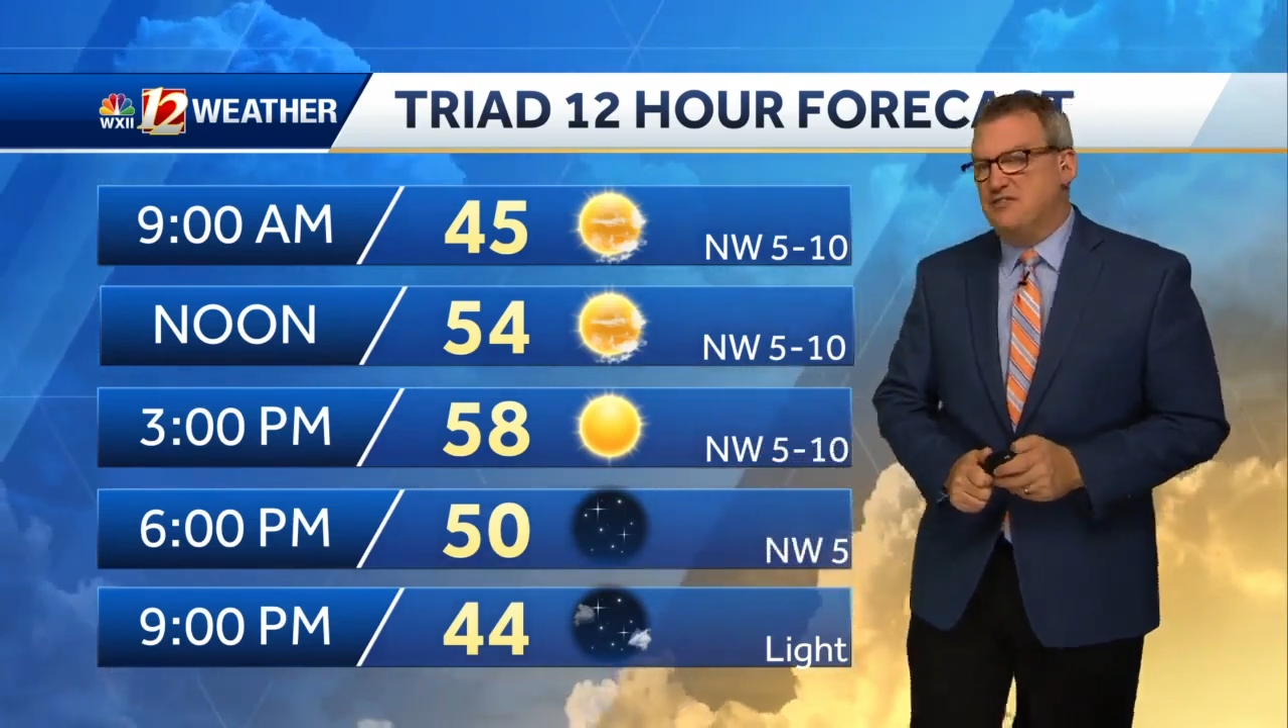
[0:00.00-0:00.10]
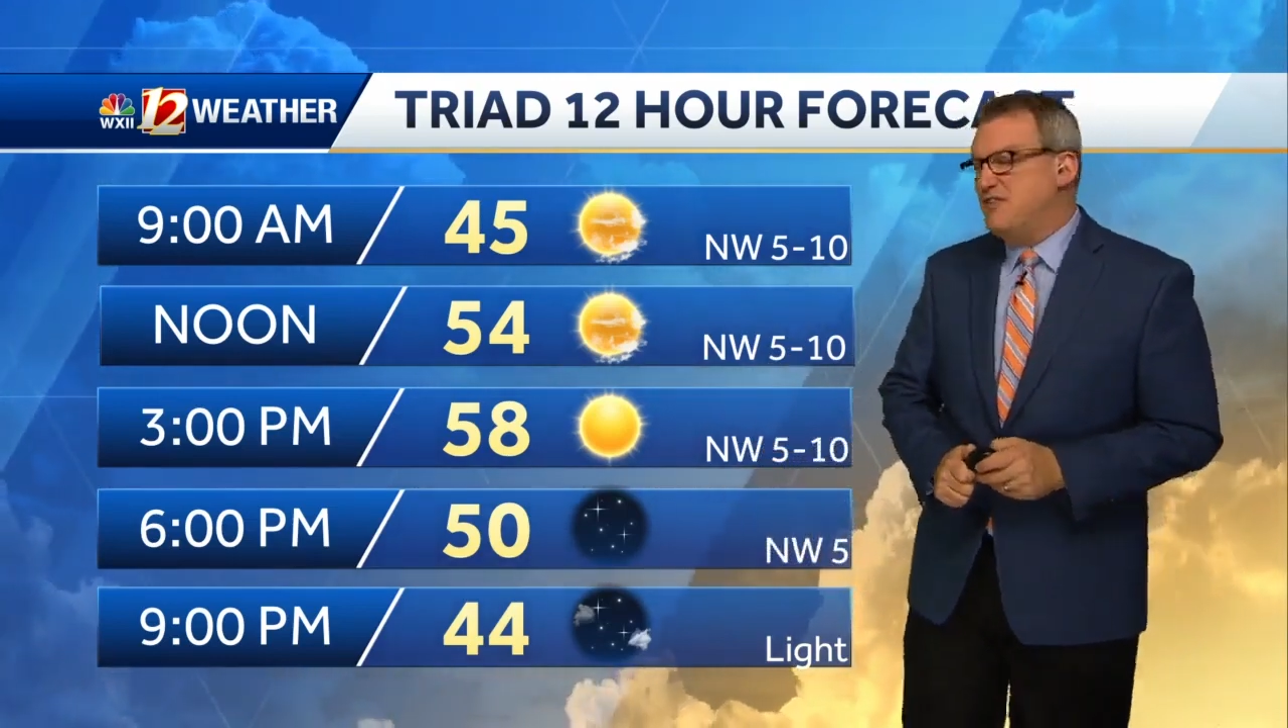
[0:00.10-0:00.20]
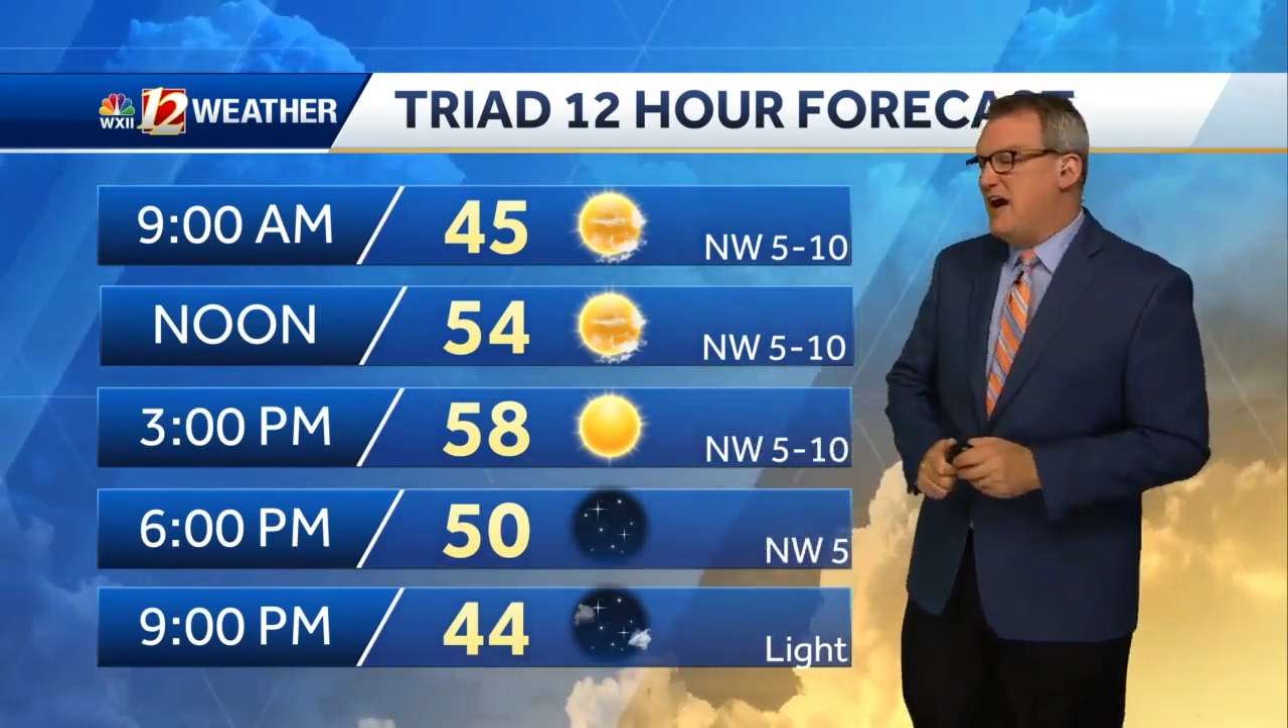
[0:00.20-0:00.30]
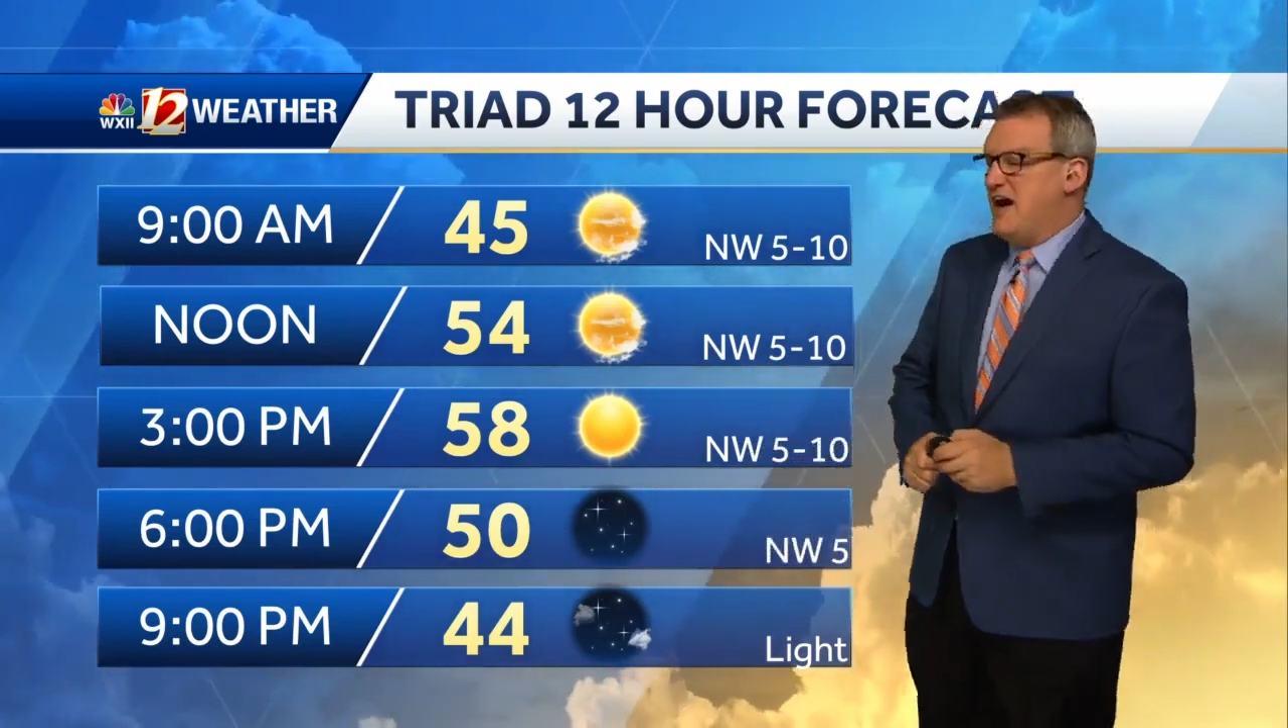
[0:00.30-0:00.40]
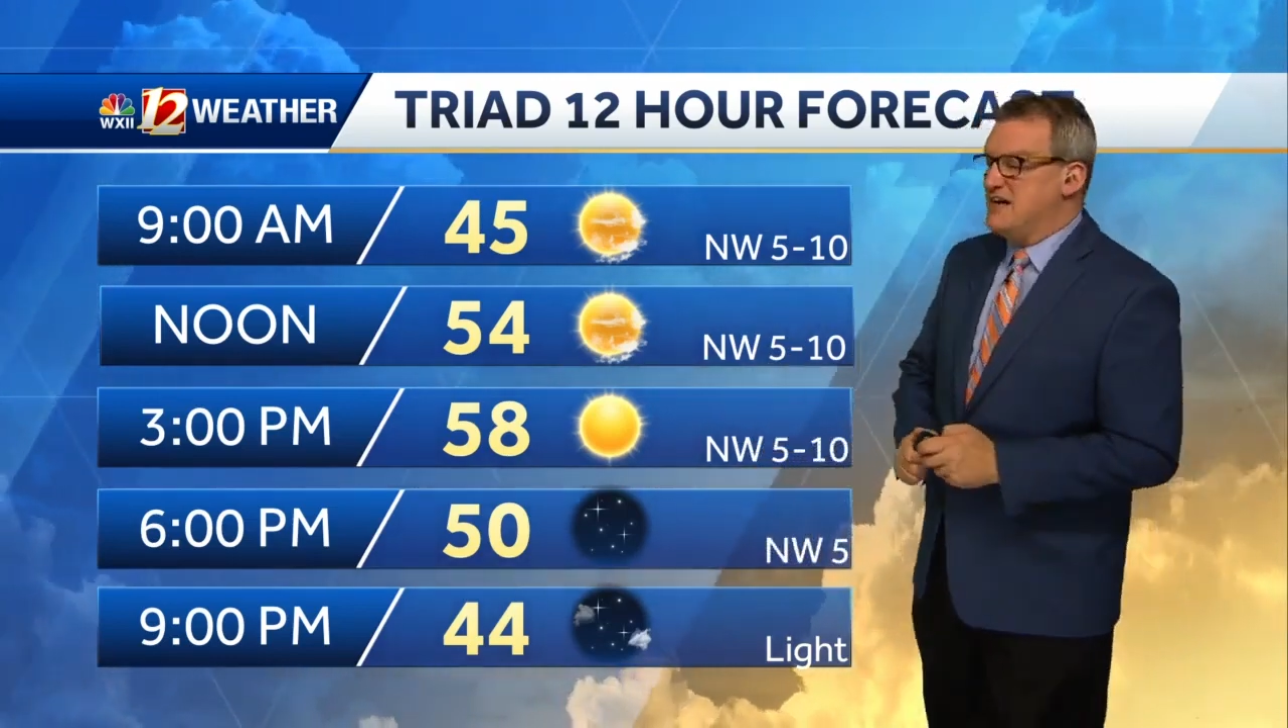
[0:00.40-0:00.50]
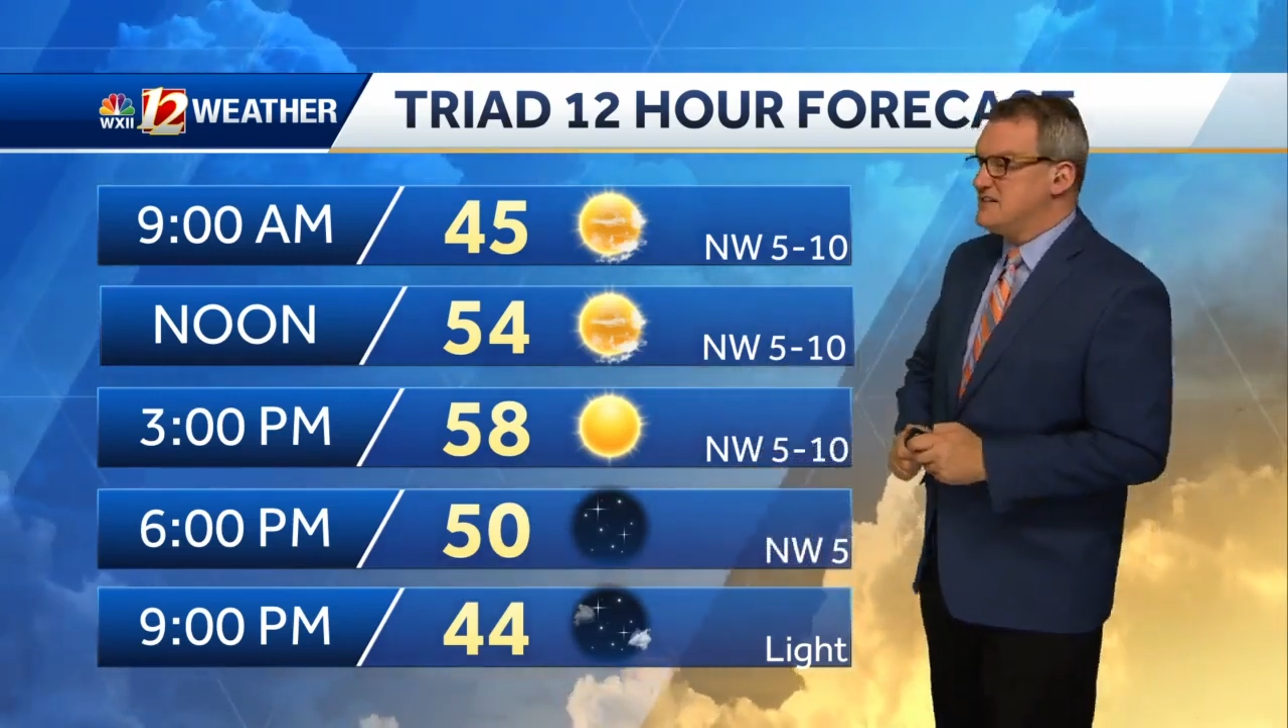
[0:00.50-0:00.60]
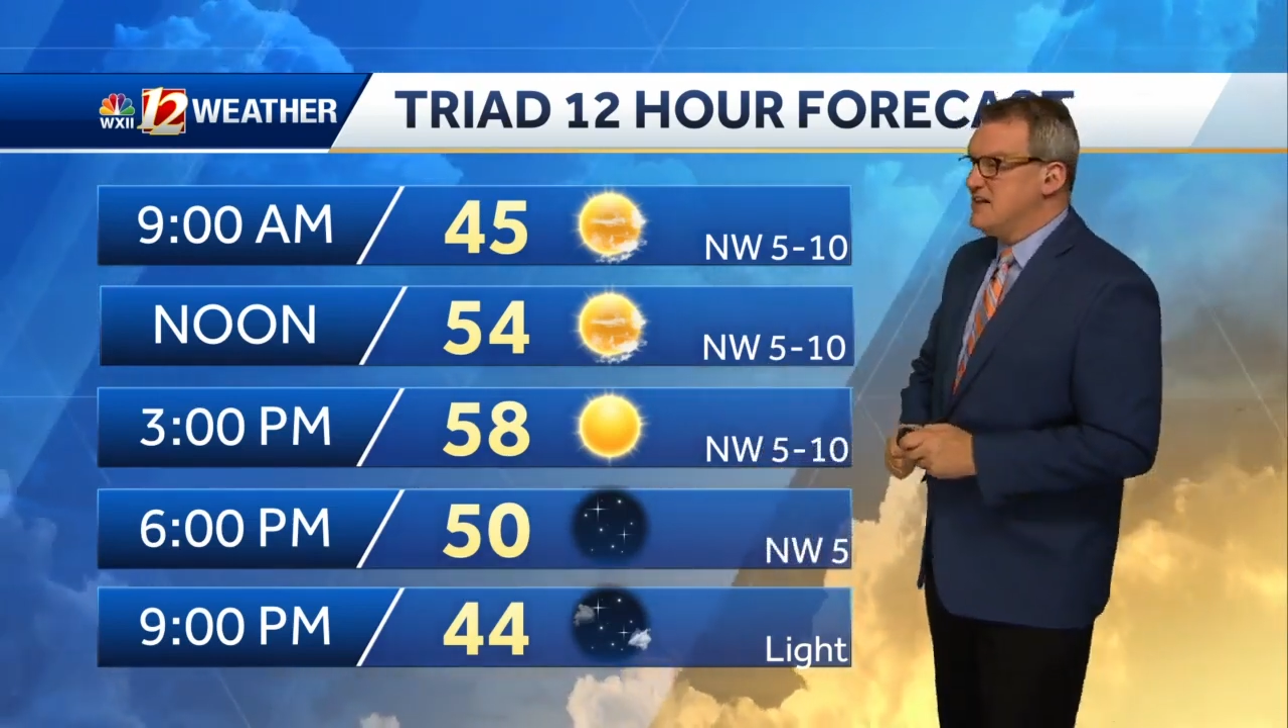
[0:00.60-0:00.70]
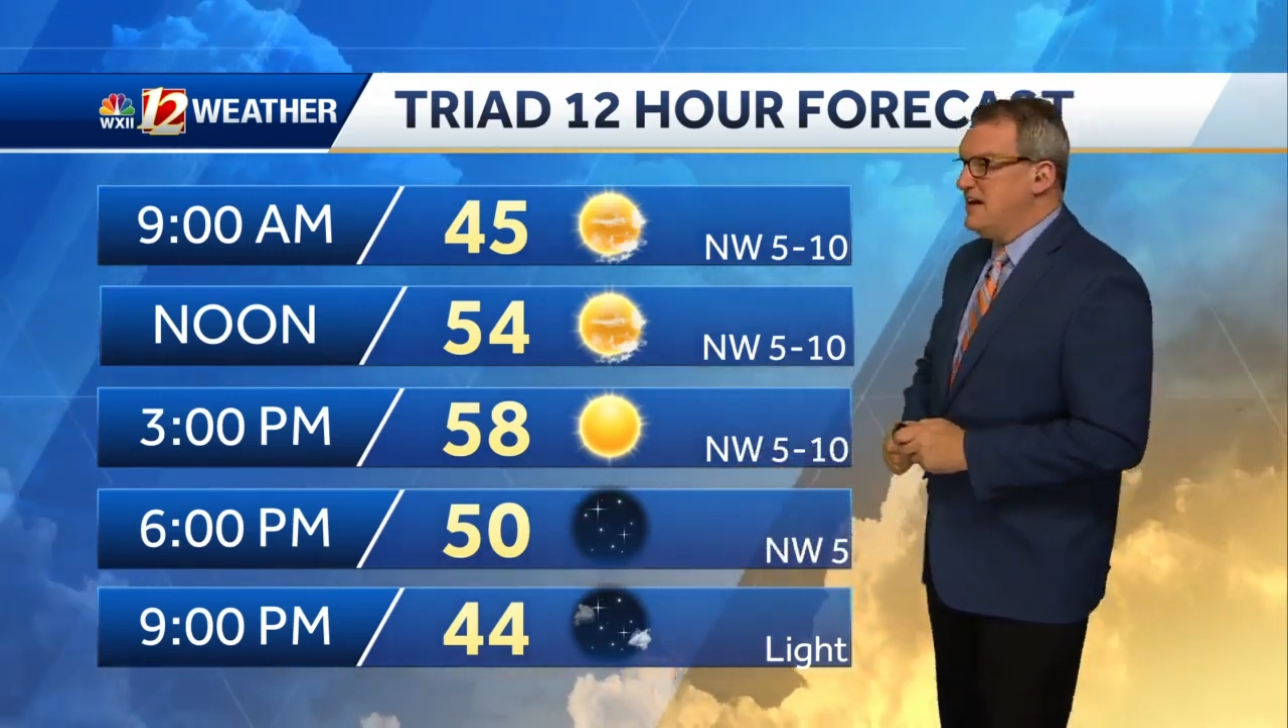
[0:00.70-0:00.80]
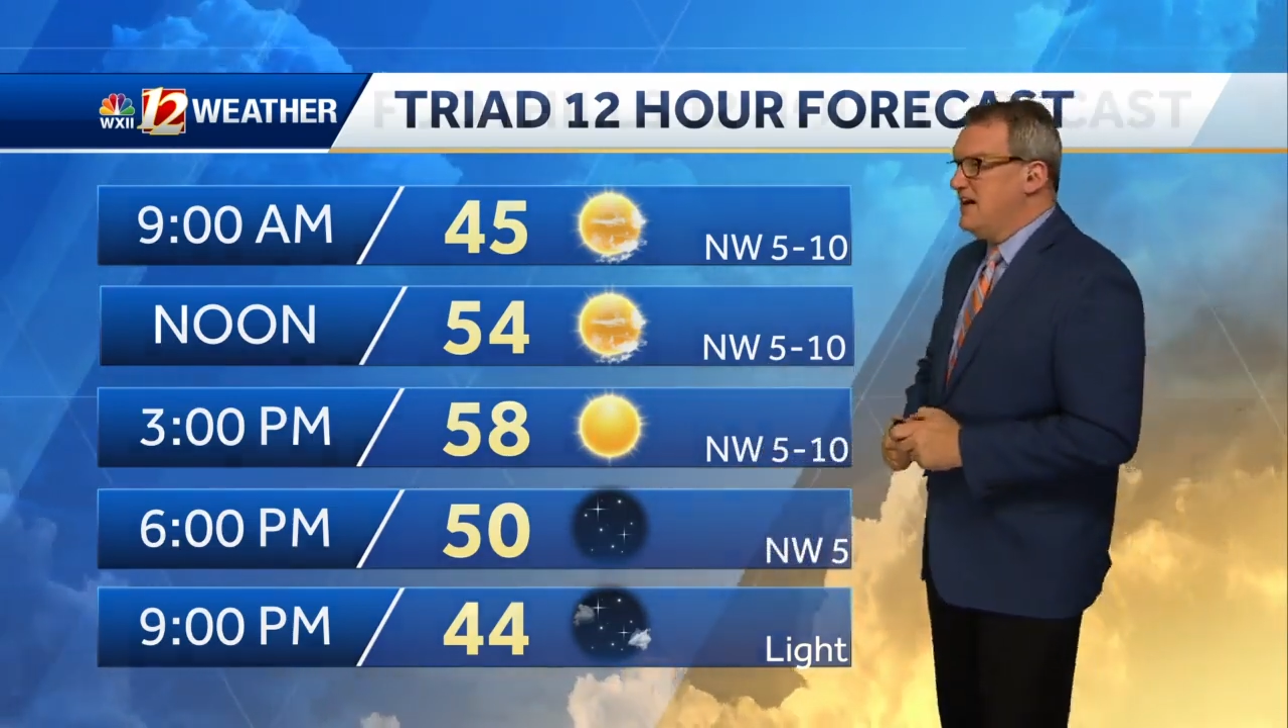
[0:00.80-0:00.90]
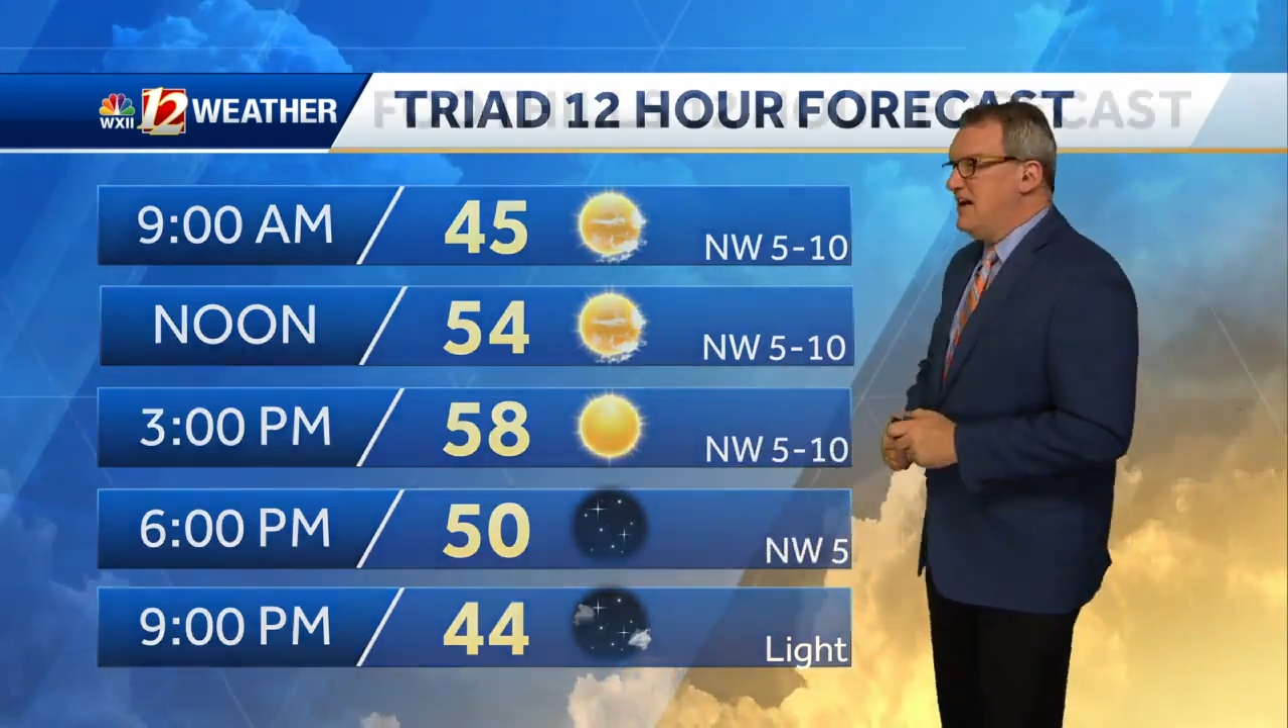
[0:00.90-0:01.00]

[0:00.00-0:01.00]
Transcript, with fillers: fast,